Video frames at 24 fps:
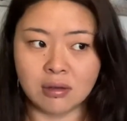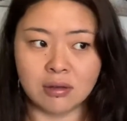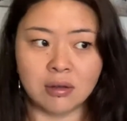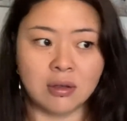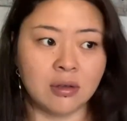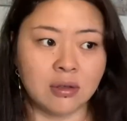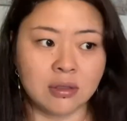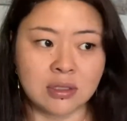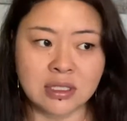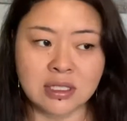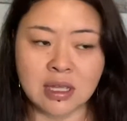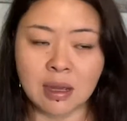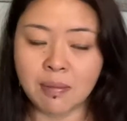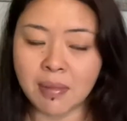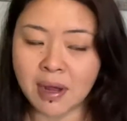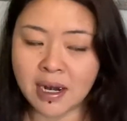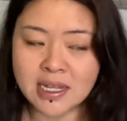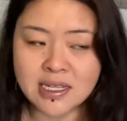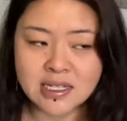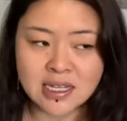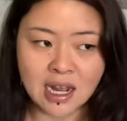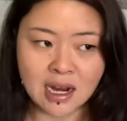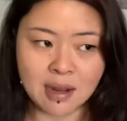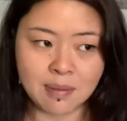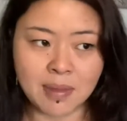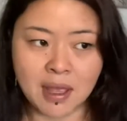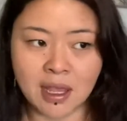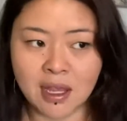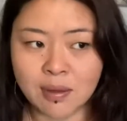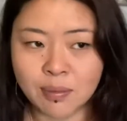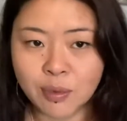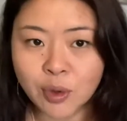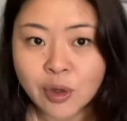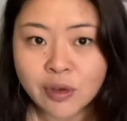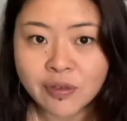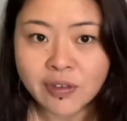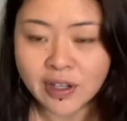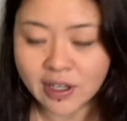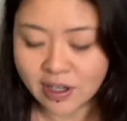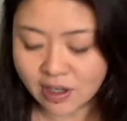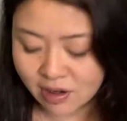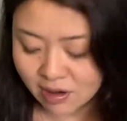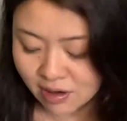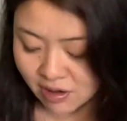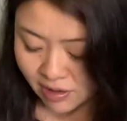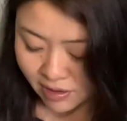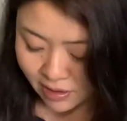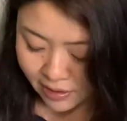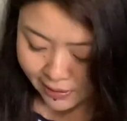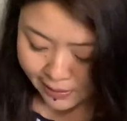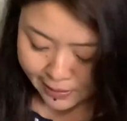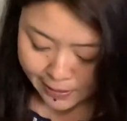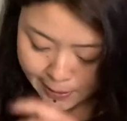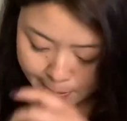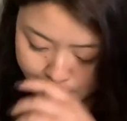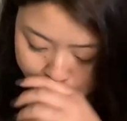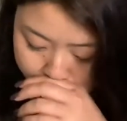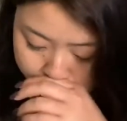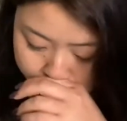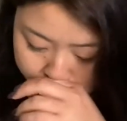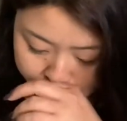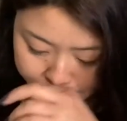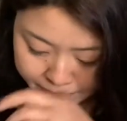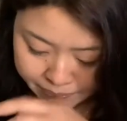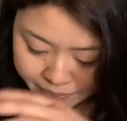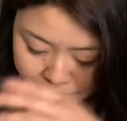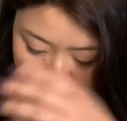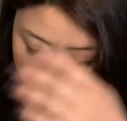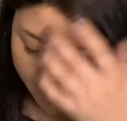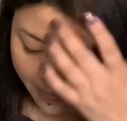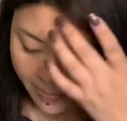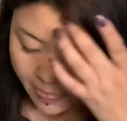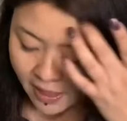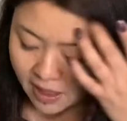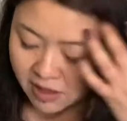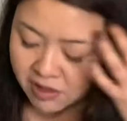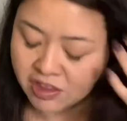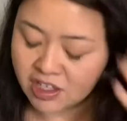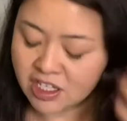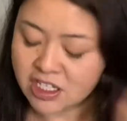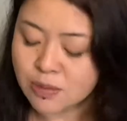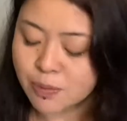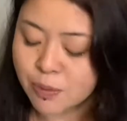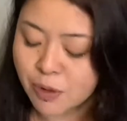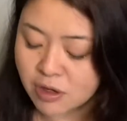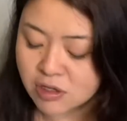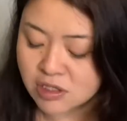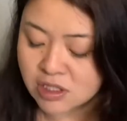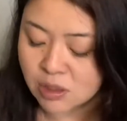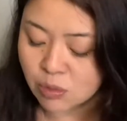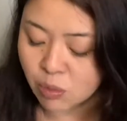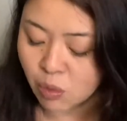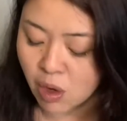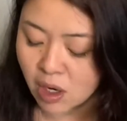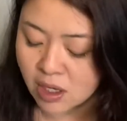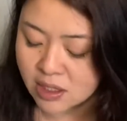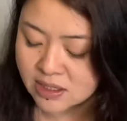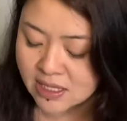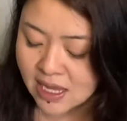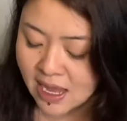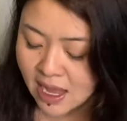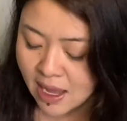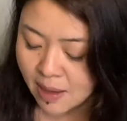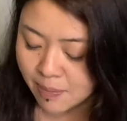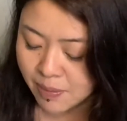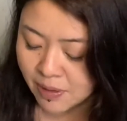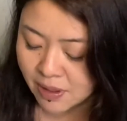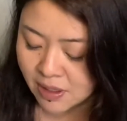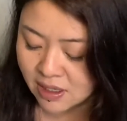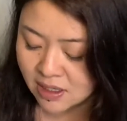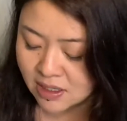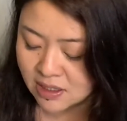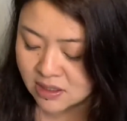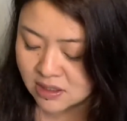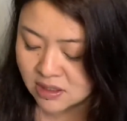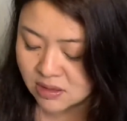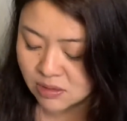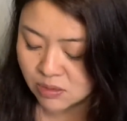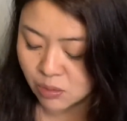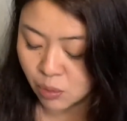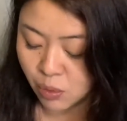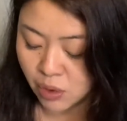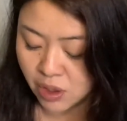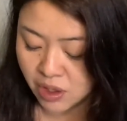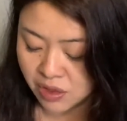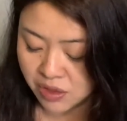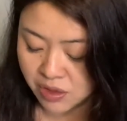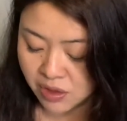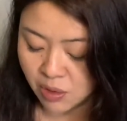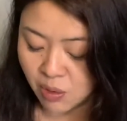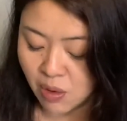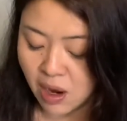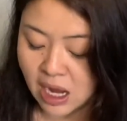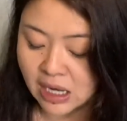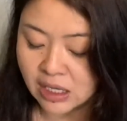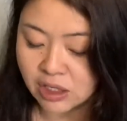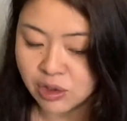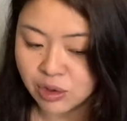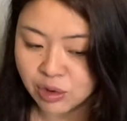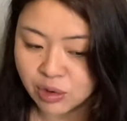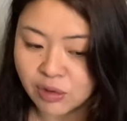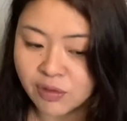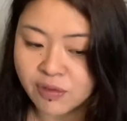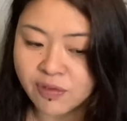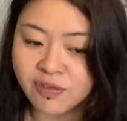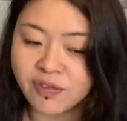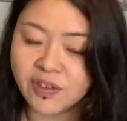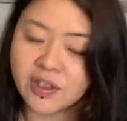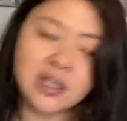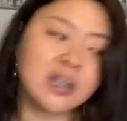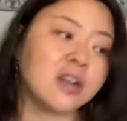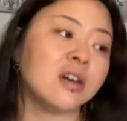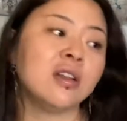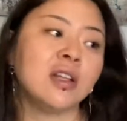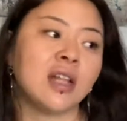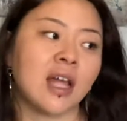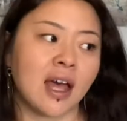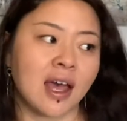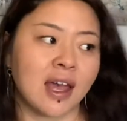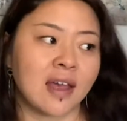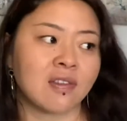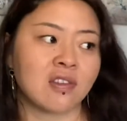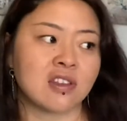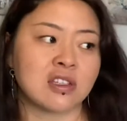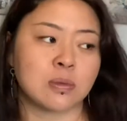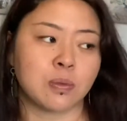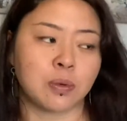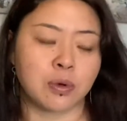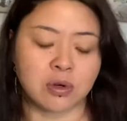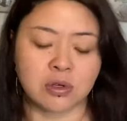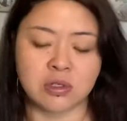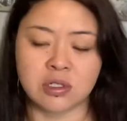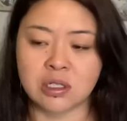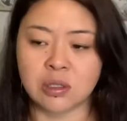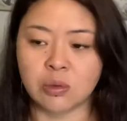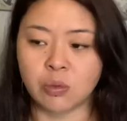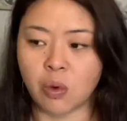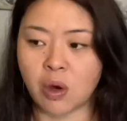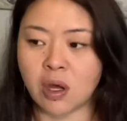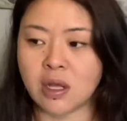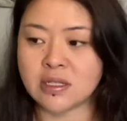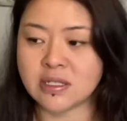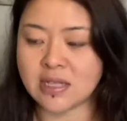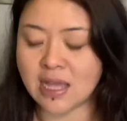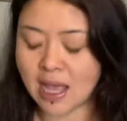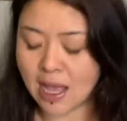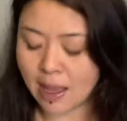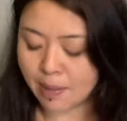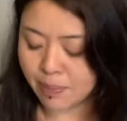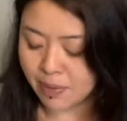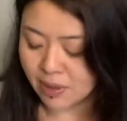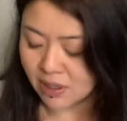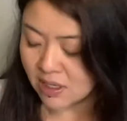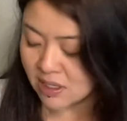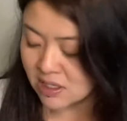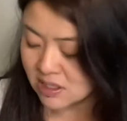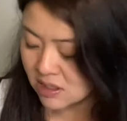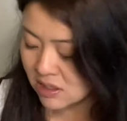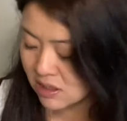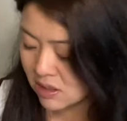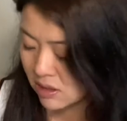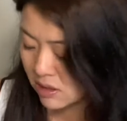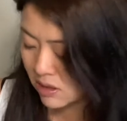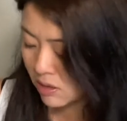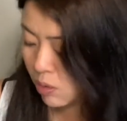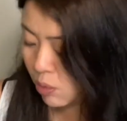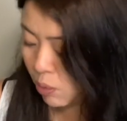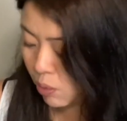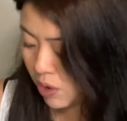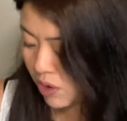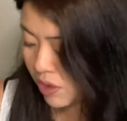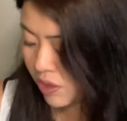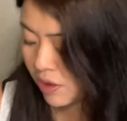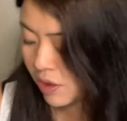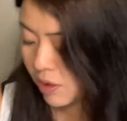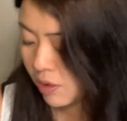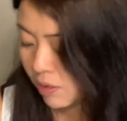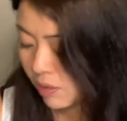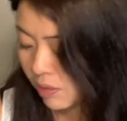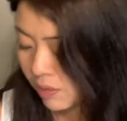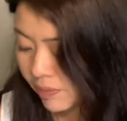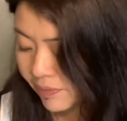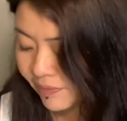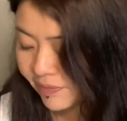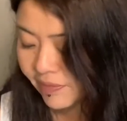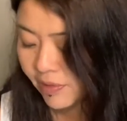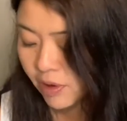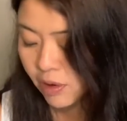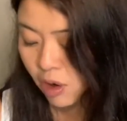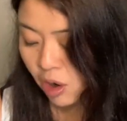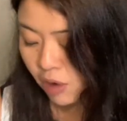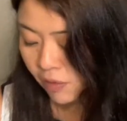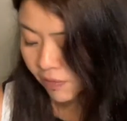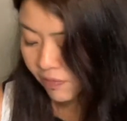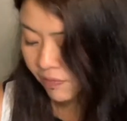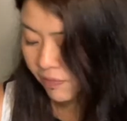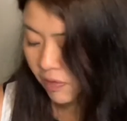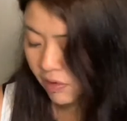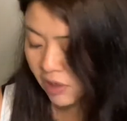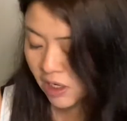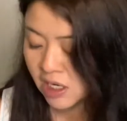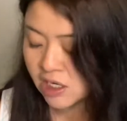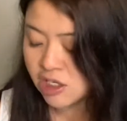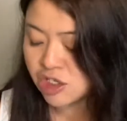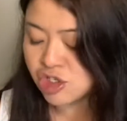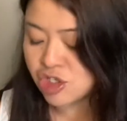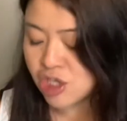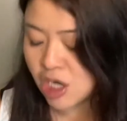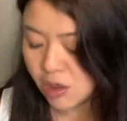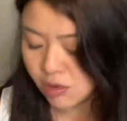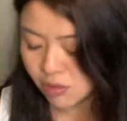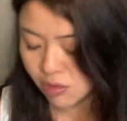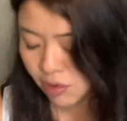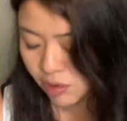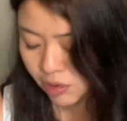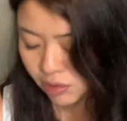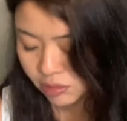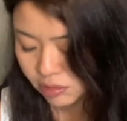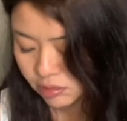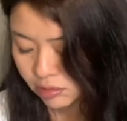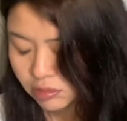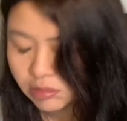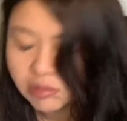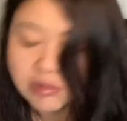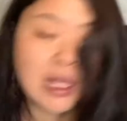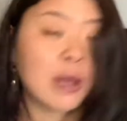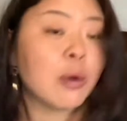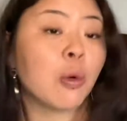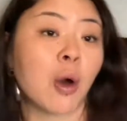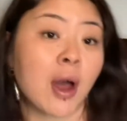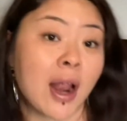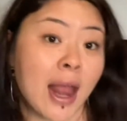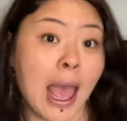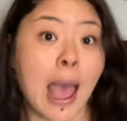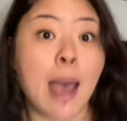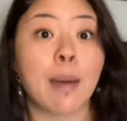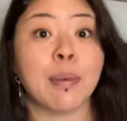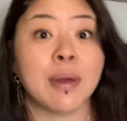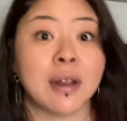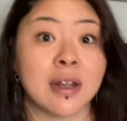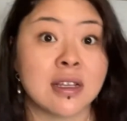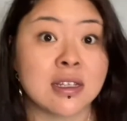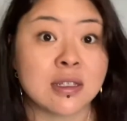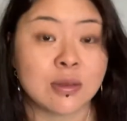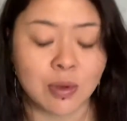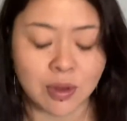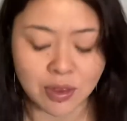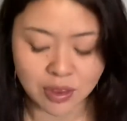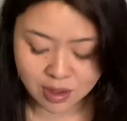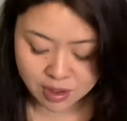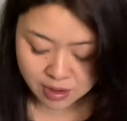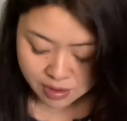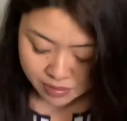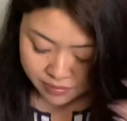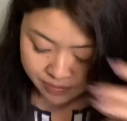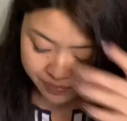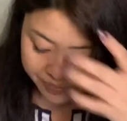somebody's got to make a move here, you know. This person wants happiness with you. I do feel like this person wants happiness with you. In general, they want happiness with you,